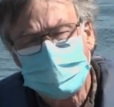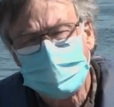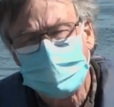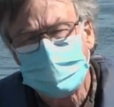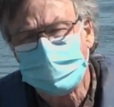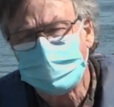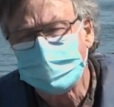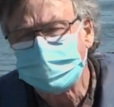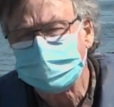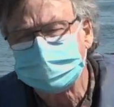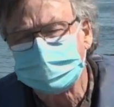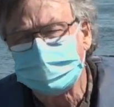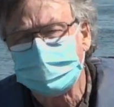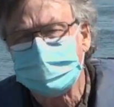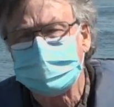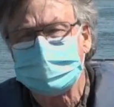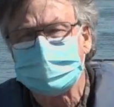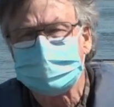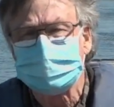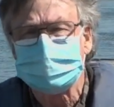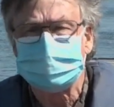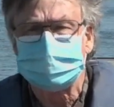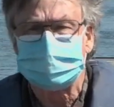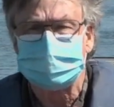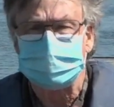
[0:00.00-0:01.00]
we're
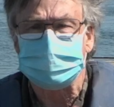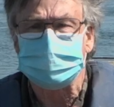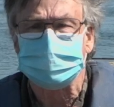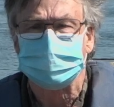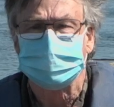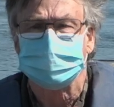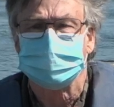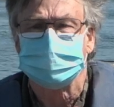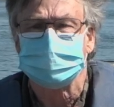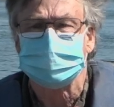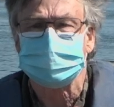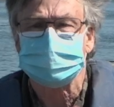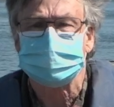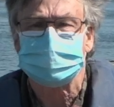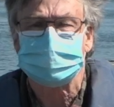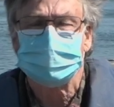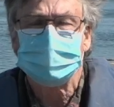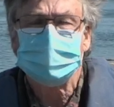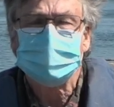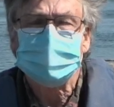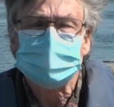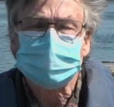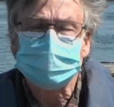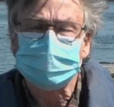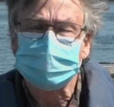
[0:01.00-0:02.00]
planting seedlings,
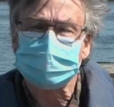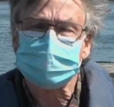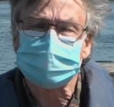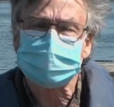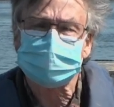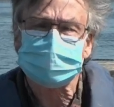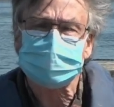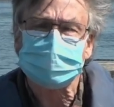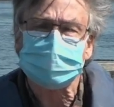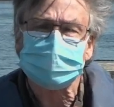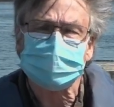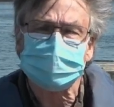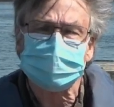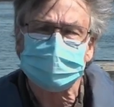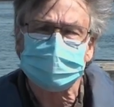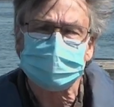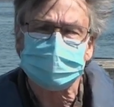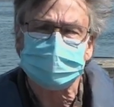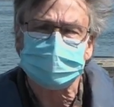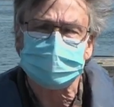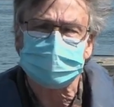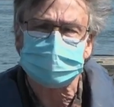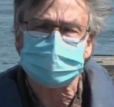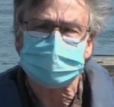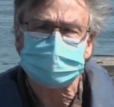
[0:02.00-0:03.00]
but it's not
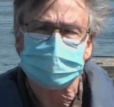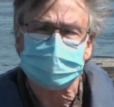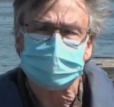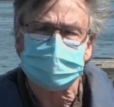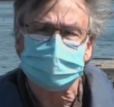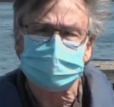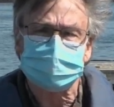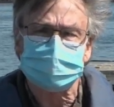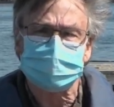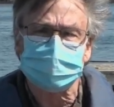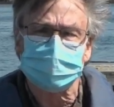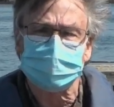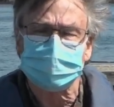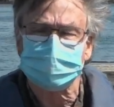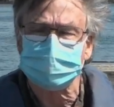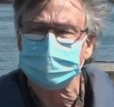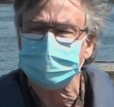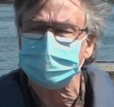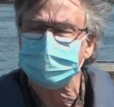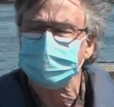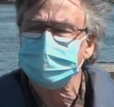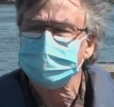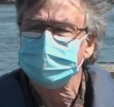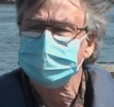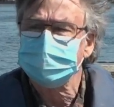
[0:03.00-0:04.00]
the same sort
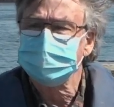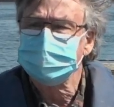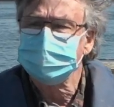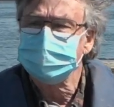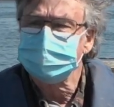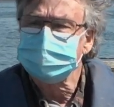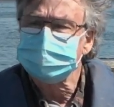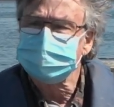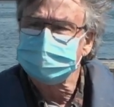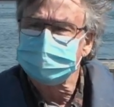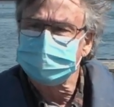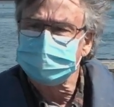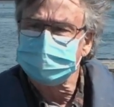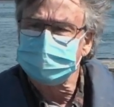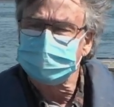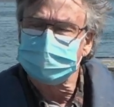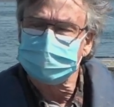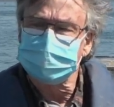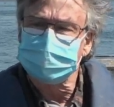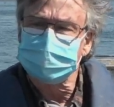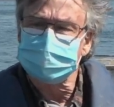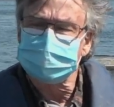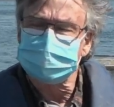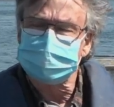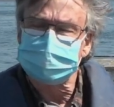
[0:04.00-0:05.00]
of
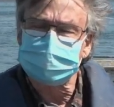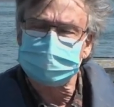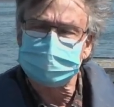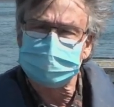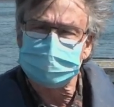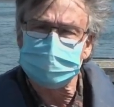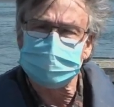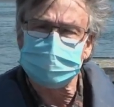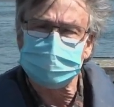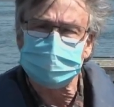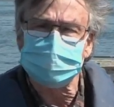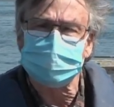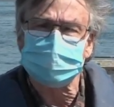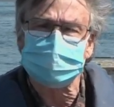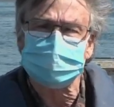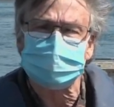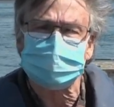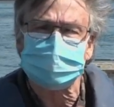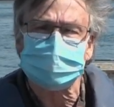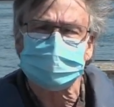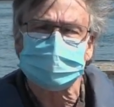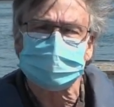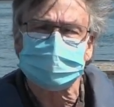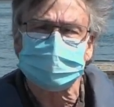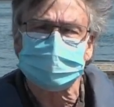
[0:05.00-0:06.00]

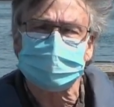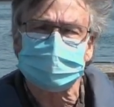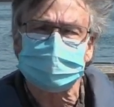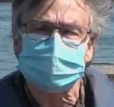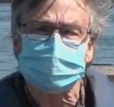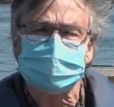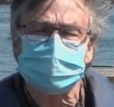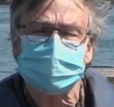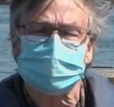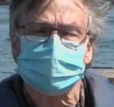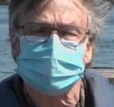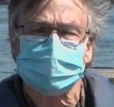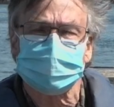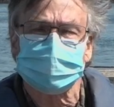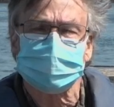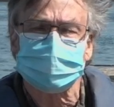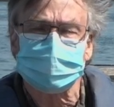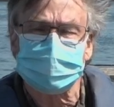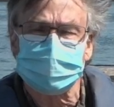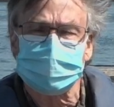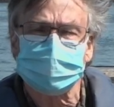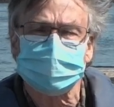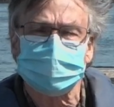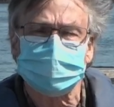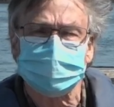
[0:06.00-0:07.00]
seeds that
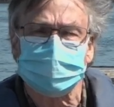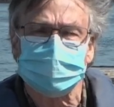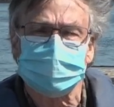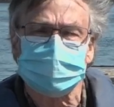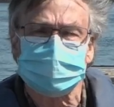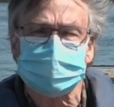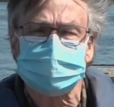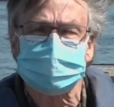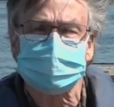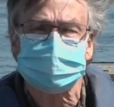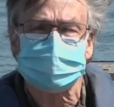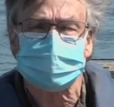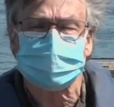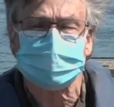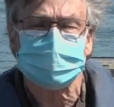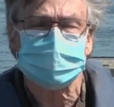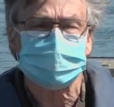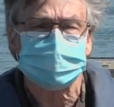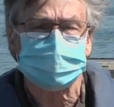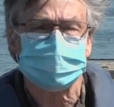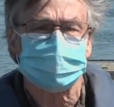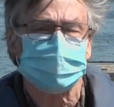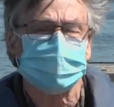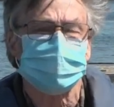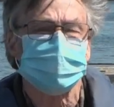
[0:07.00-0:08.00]
land plants start
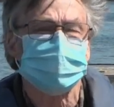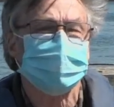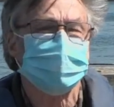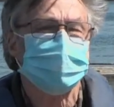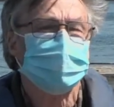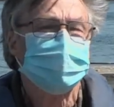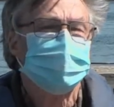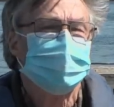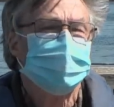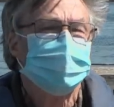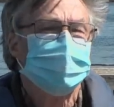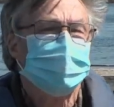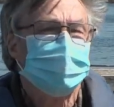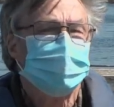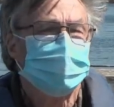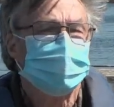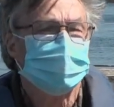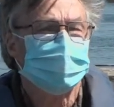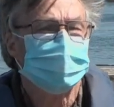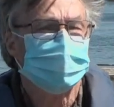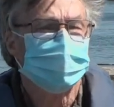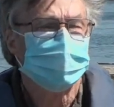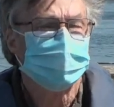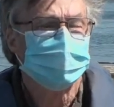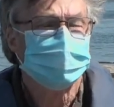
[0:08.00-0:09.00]

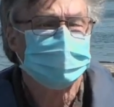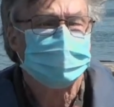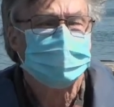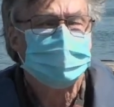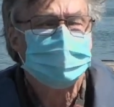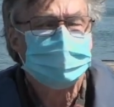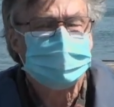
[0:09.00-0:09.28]
from.